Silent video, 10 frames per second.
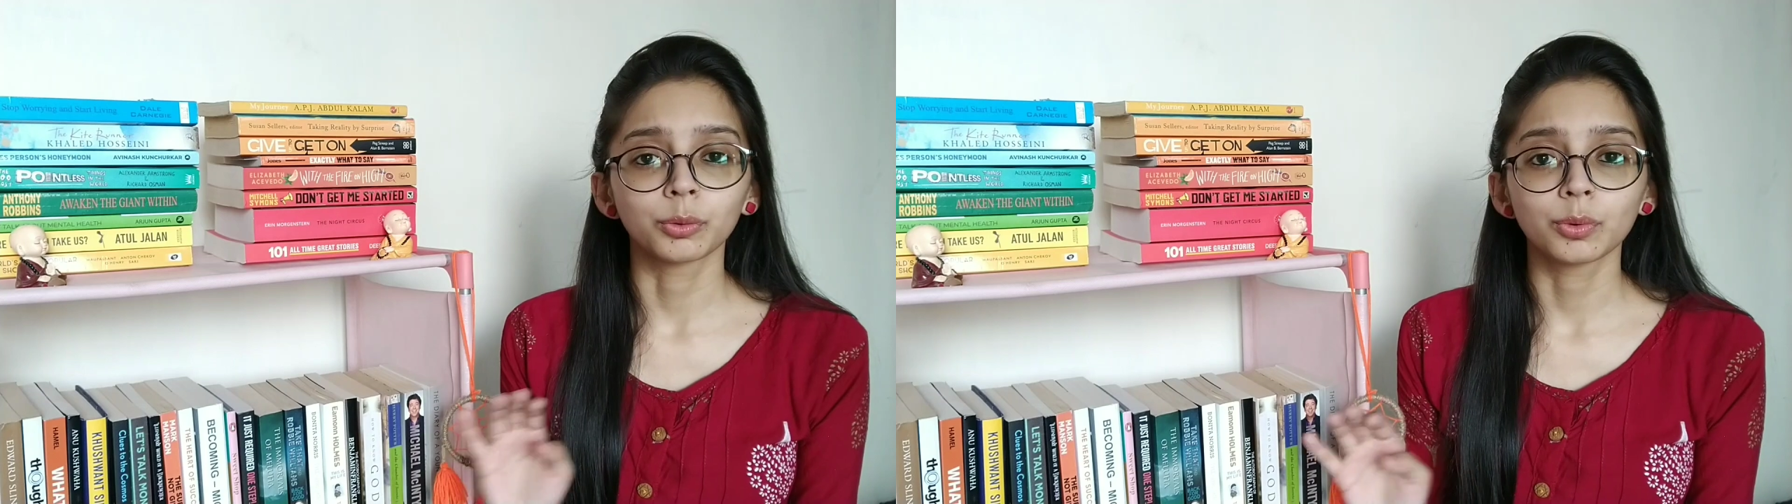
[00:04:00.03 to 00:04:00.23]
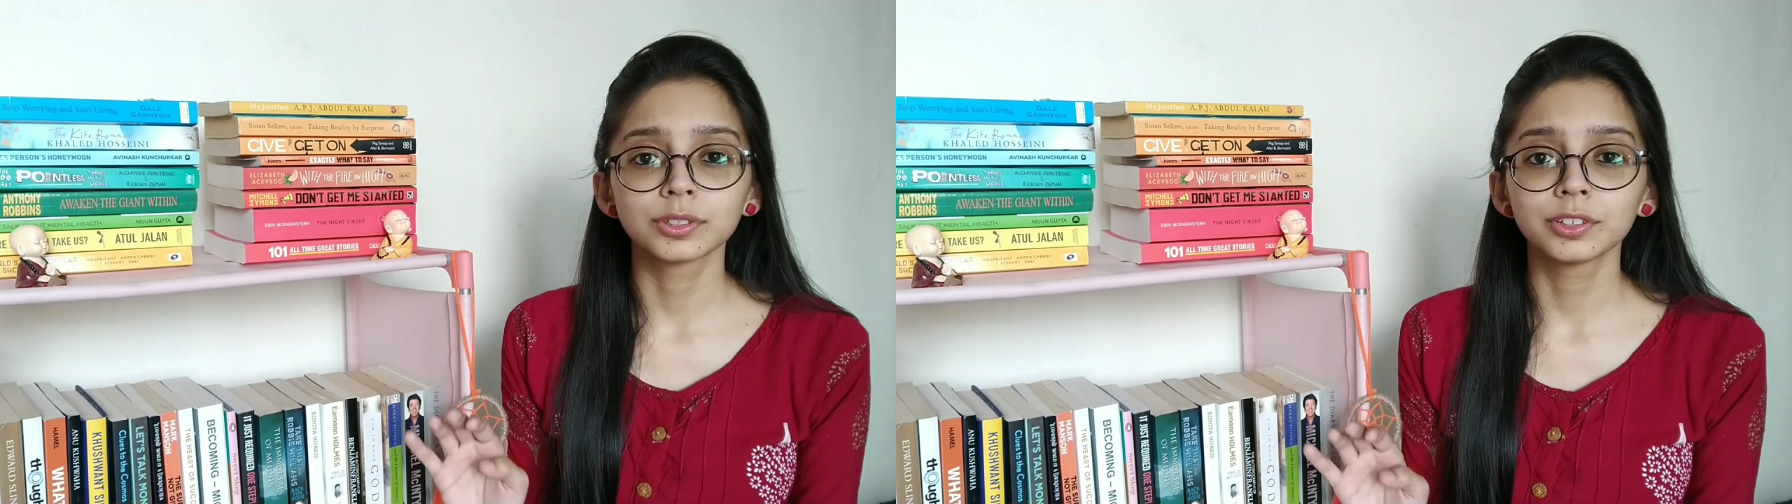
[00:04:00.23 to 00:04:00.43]

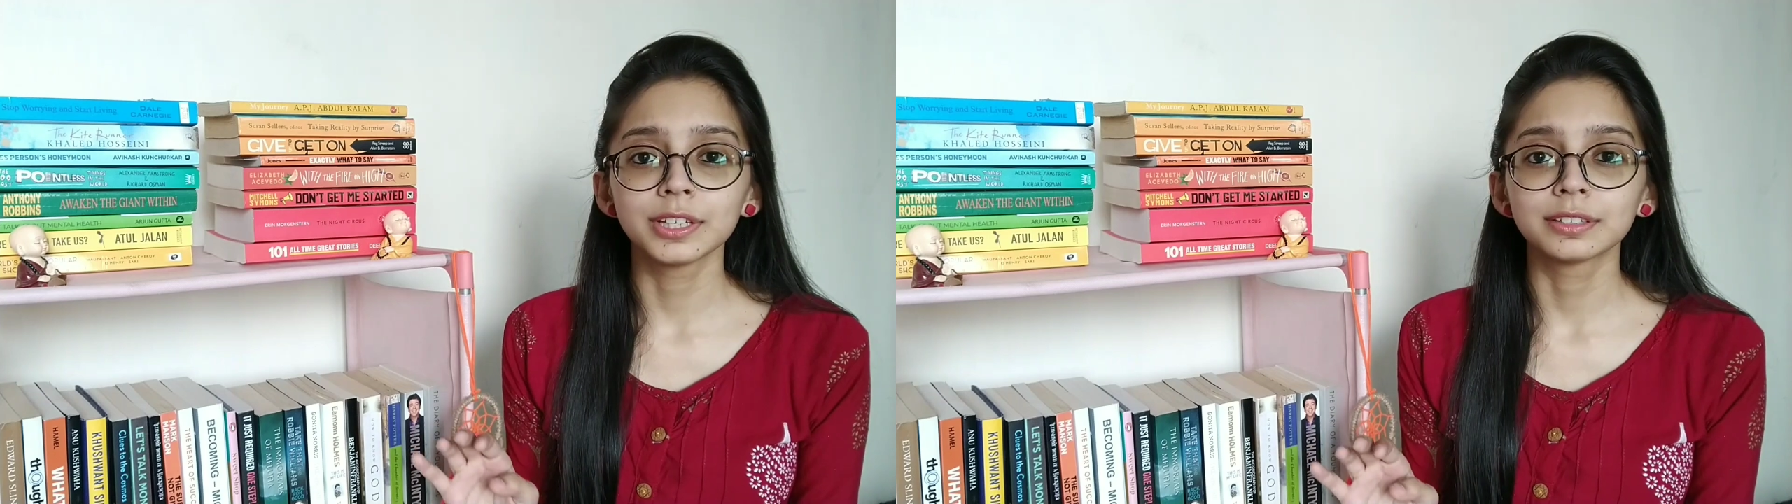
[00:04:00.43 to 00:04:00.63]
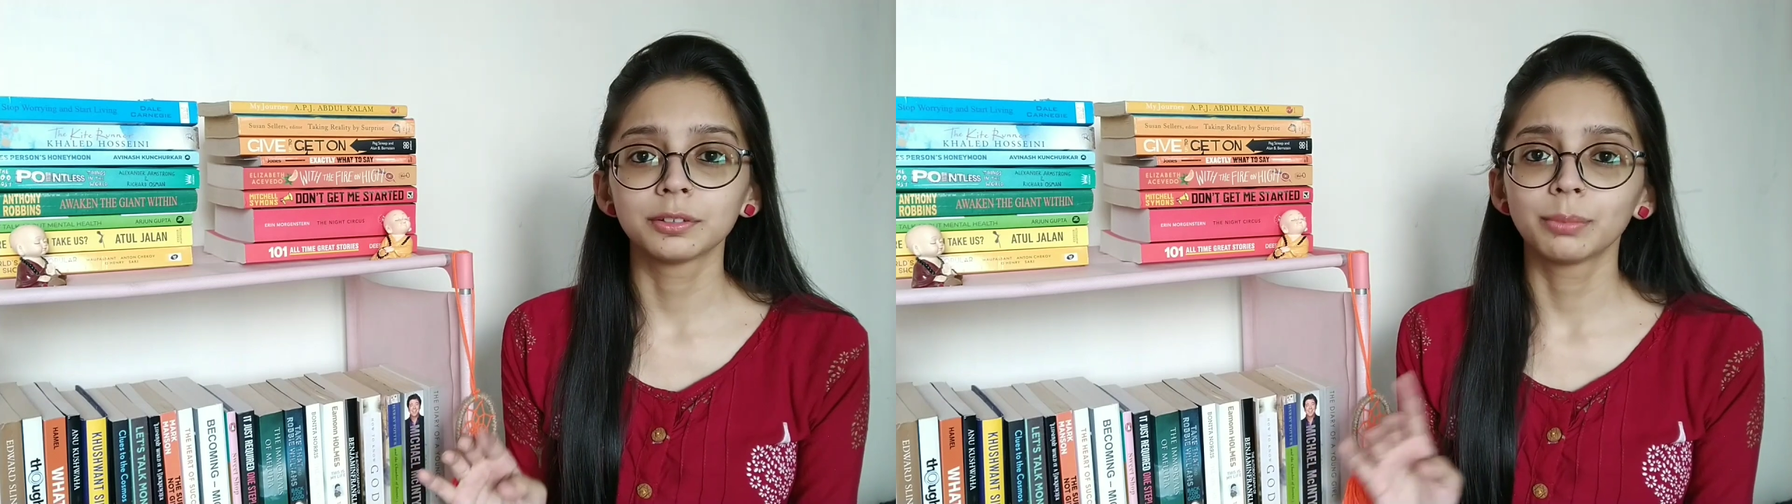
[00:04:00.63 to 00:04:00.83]
was the
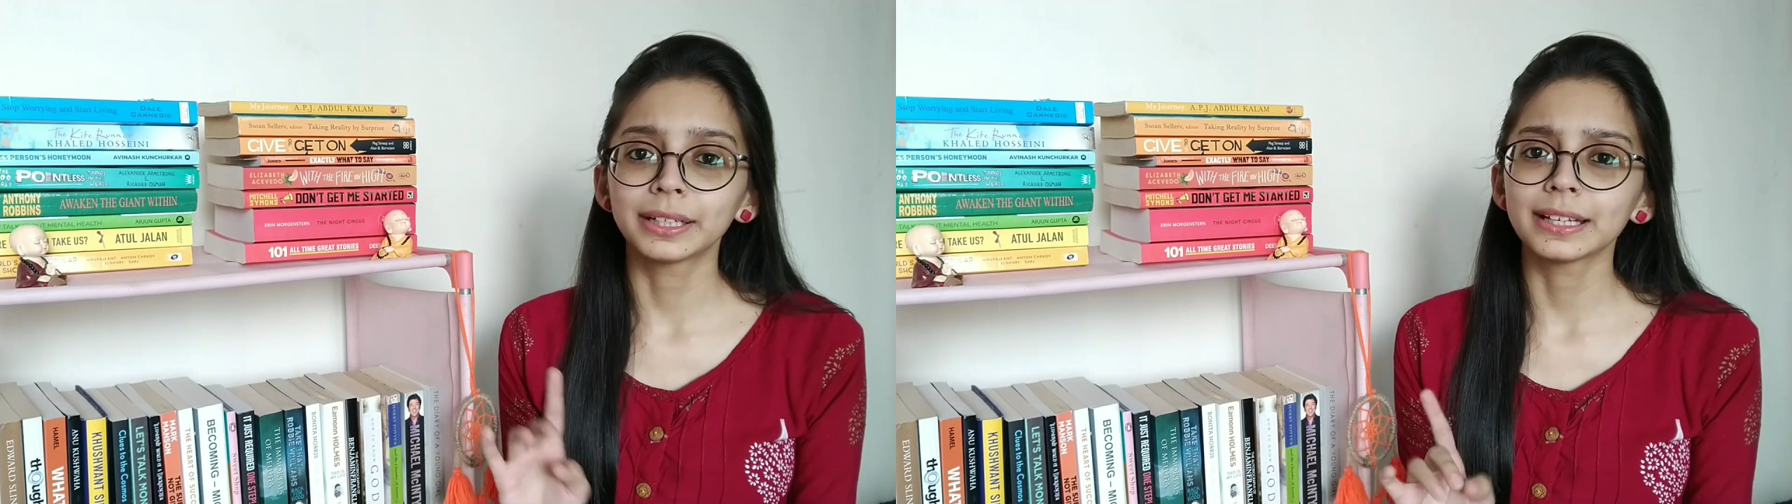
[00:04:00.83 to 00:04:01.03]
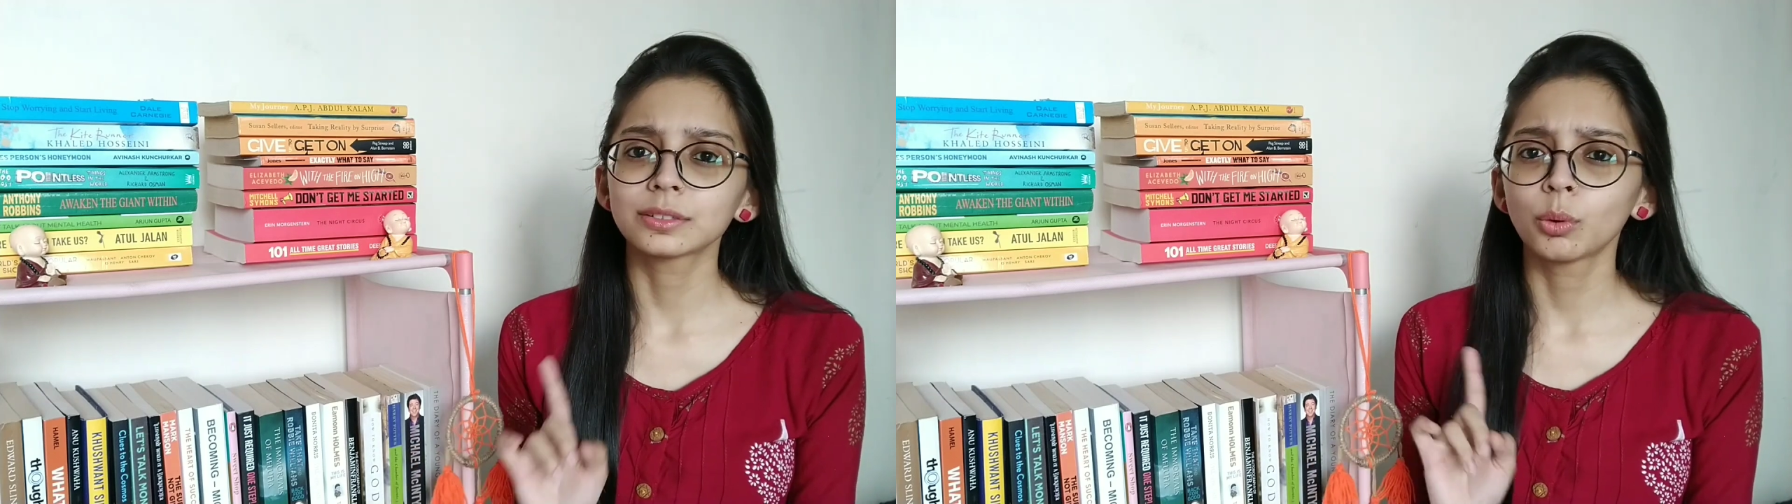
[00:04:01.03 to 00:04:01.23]
reason, but yes,